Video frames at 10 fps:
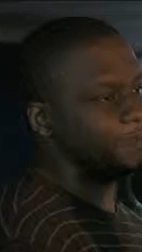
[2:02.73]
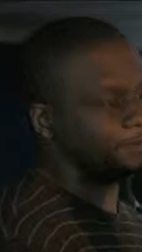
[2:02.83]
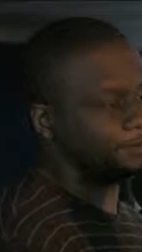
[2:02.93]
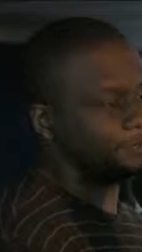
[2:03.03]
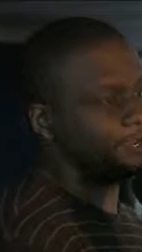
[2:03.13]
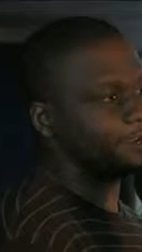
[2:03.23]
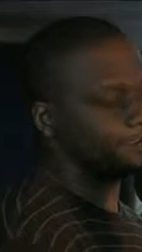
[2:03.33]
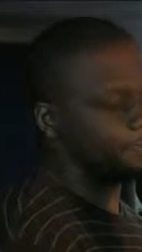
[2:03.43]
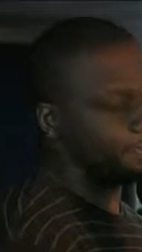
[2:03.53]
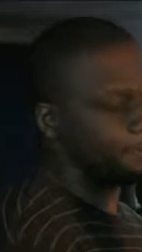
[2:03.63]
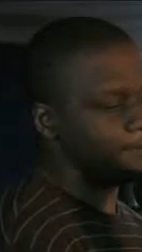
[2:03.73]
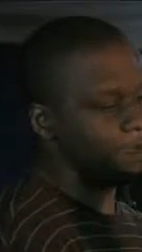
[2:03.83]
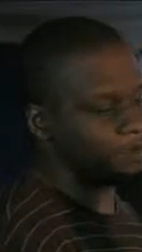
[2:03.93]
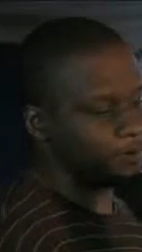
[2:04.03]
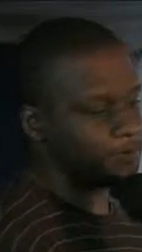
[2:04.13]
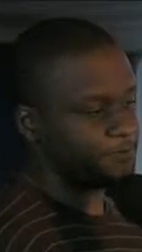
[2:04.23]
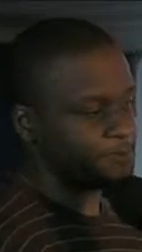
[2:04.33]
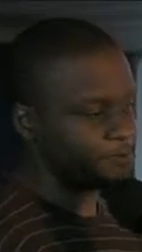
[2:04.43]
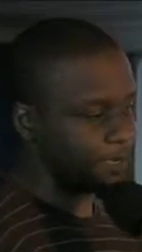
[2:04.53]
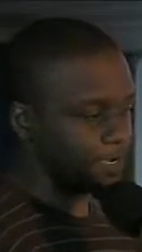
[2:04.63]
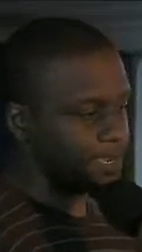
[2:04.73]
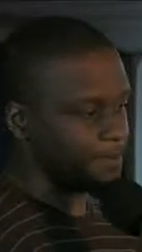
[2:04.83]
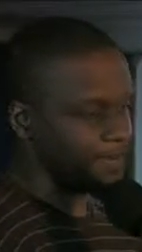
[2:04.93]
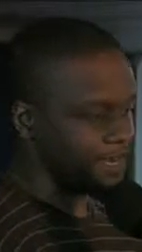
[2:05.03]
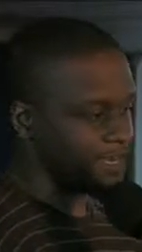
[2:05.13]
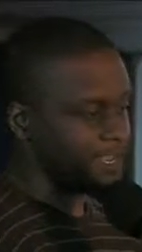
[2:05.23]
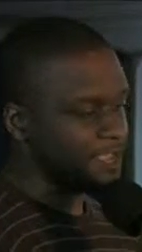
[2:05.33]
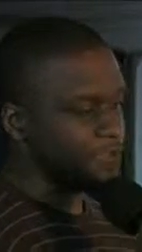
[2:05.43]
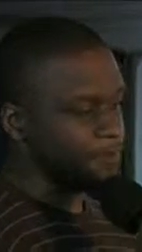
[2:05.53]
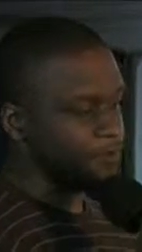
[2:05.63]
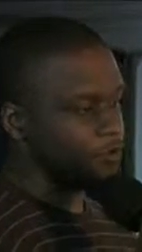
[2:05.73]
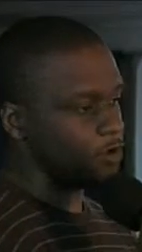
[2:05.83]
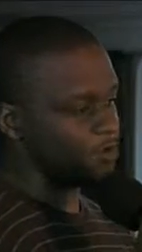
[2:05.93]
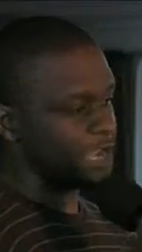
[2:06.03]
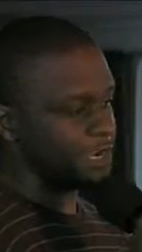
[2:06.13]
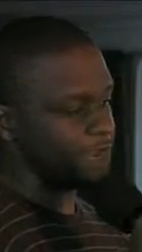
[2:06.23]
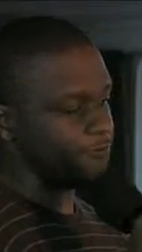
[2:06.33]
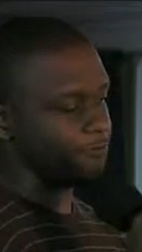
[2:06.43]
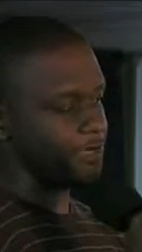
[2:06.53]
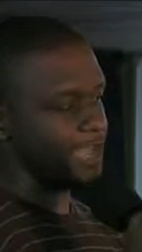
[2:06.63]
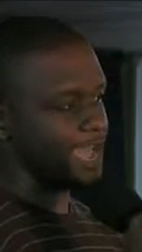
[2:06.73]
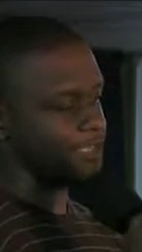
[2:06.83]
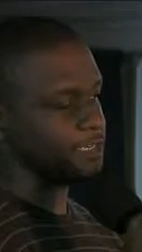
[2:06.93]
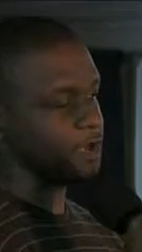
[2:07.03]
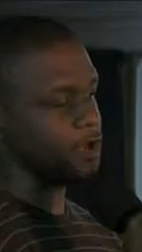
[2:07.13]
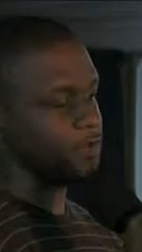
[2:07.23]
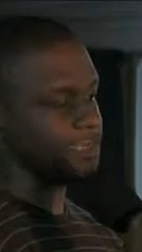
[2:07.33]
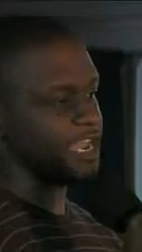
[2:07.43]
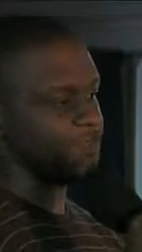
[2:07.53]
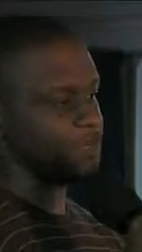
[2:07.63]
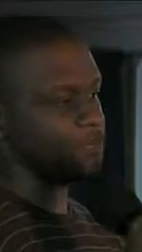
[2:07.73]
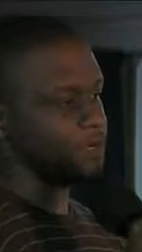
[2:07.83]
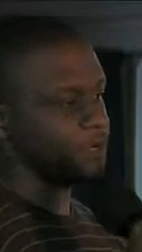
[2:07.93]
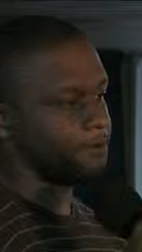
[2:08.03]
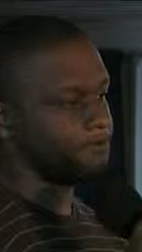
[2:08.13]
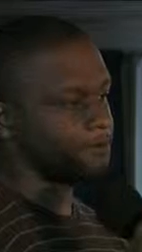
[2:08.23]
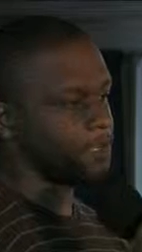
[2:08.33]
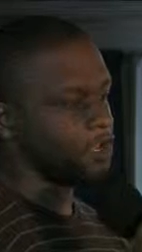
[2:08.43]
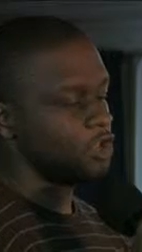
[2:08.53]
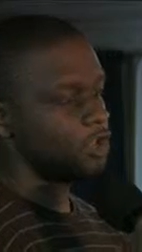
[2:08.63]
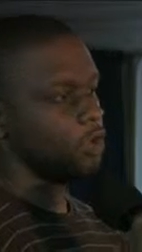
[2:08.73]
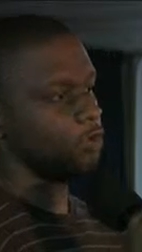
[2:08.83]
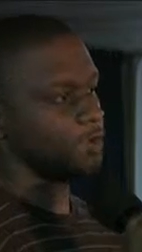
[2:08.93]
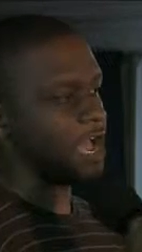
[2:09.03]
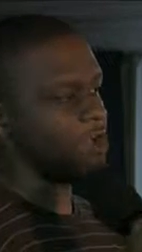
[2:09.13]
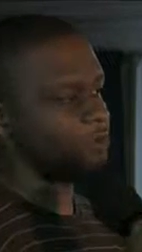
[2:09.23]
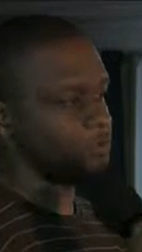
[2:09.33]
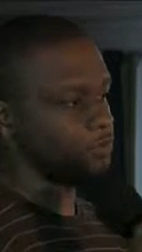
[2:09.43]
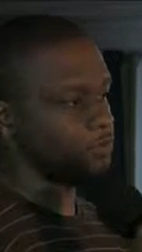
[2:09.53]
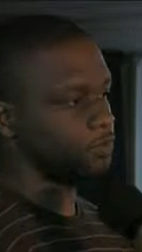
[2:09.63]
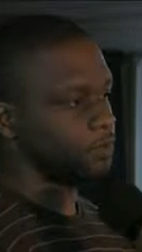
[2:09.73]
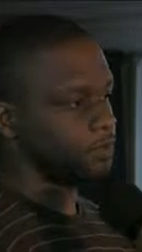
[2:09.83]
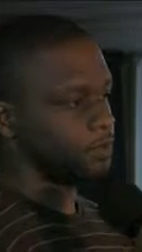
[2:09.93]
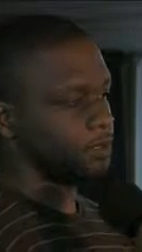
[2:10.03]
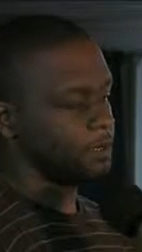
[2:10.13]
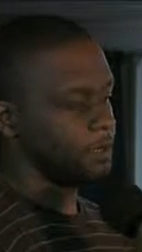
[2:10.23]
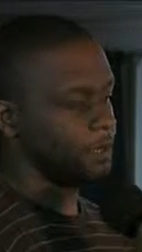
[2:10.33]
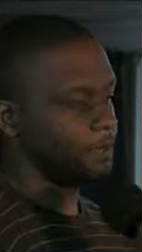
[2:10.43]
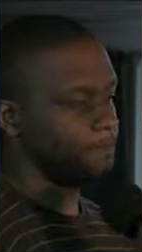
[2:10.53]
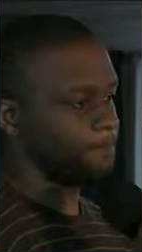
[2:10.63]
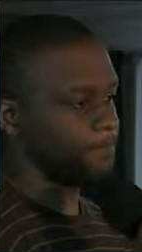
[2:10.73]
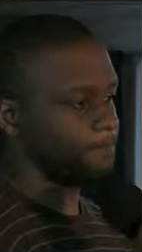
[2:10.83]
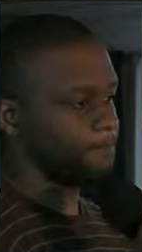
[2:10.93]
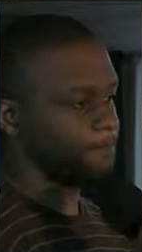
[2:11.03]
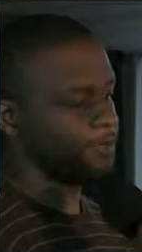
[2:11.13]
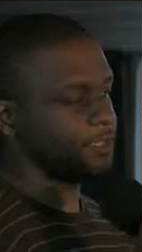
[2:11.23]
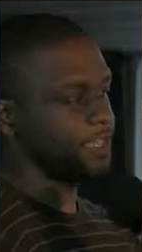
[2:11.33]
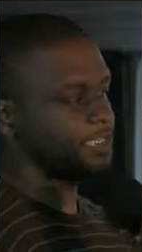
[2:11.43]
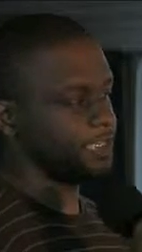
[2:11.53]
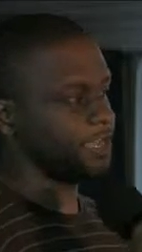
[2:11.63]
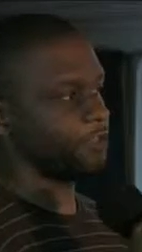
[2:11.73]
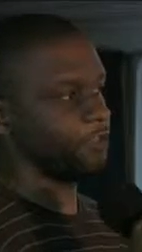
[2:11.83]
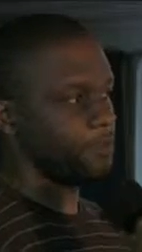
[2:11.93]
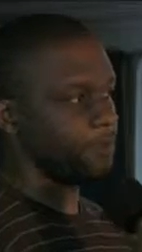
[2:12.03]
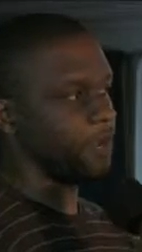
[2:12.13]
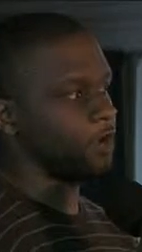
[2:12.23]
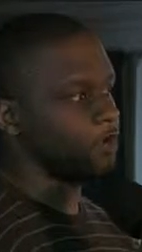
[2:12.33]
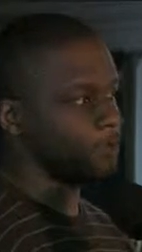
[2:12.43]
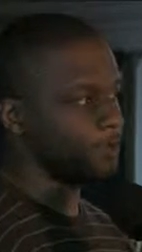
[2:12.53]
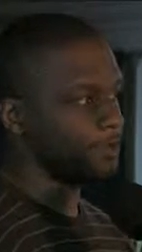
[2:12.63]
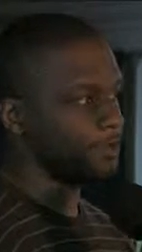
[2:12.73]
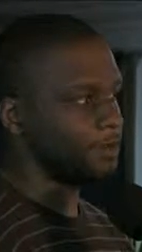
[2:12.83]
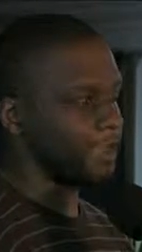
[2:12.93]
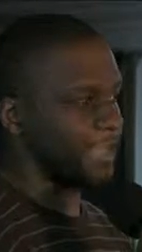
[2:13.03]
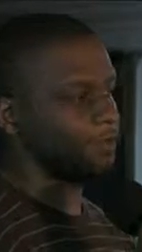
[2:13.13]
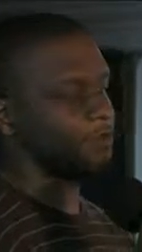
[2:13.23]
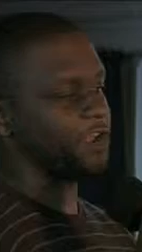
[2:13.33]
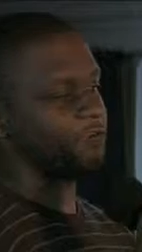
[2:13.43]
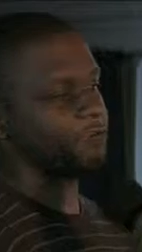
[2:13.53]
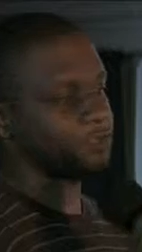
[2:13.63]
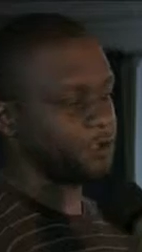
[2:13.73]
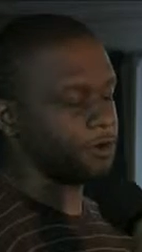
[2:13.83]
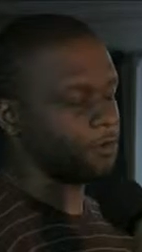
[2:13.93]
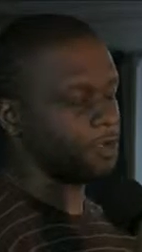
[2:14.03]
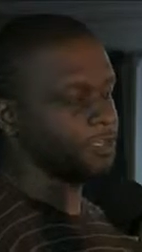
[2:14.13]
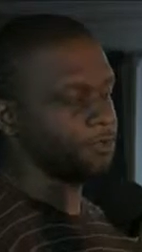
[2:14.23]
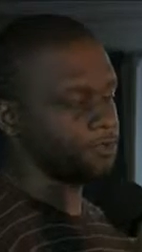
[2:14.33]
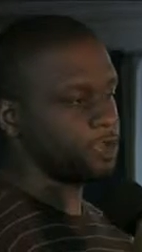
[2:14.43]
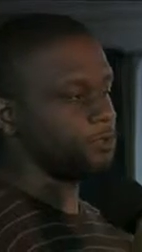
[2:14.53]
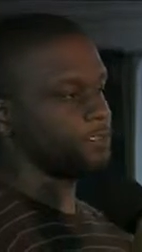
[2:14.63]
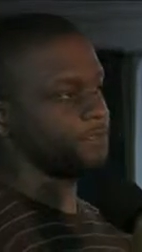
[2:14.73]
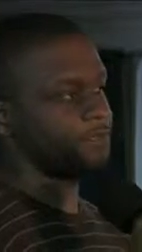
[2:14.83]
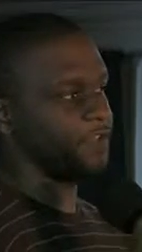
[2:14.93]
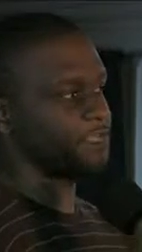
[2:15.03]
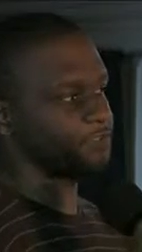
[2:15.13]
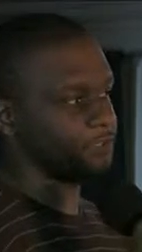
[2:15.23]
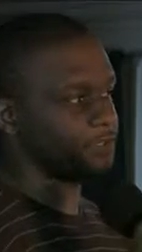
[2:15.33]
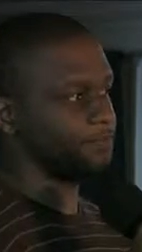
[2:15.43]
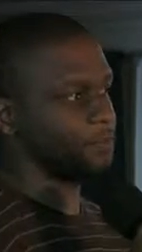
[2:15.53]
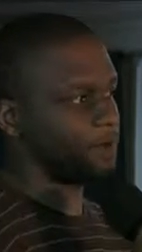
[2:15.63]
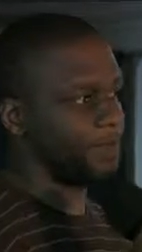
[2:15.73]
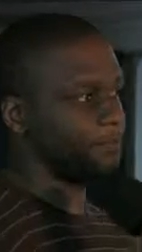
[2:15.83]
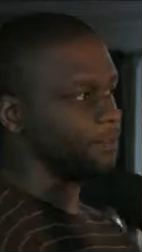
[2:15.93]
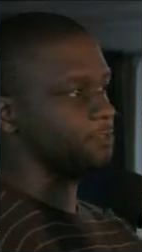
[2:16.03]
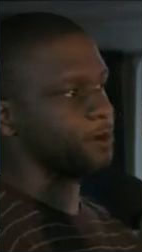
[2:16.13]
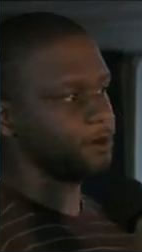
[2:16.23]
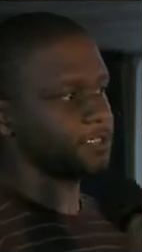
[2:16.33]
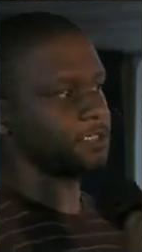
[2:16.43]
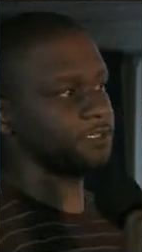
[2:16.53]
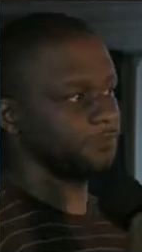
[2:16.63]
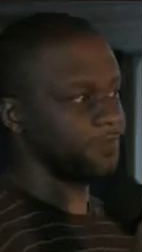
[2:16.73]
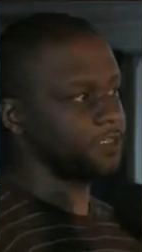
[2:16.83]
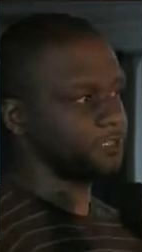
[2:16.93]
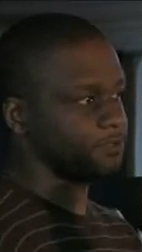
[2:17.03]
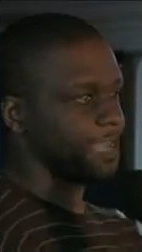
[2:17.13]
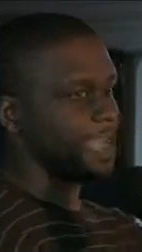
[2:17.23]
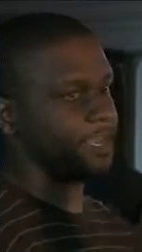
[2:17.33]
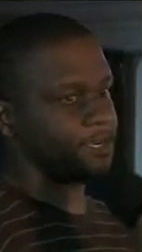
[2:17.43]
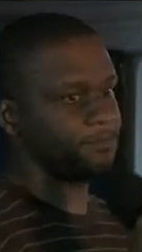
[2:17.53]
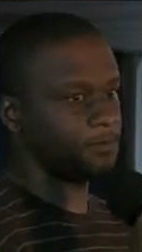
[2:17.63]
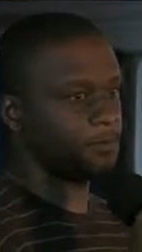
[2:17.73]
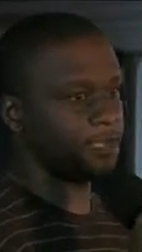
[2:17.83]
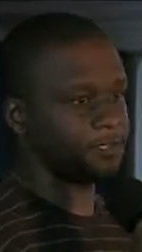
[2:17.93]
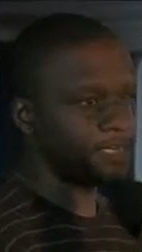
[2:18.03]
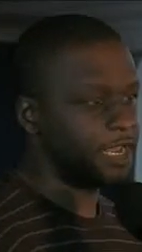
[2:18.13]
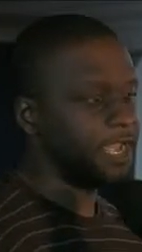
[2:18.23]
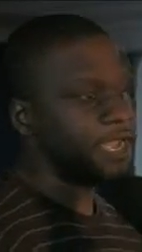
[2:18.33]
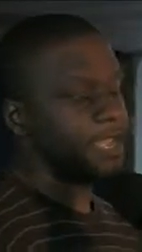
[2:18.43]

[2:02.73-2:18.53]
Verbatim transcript: in, in particular, um, I was working for this one company, and be, normally I never really had to always have to um, learn how to um, put things together on my own. At, when I first started welding, it was always a fixture or something where I put the parts into the fixture, tack it up, and weld it.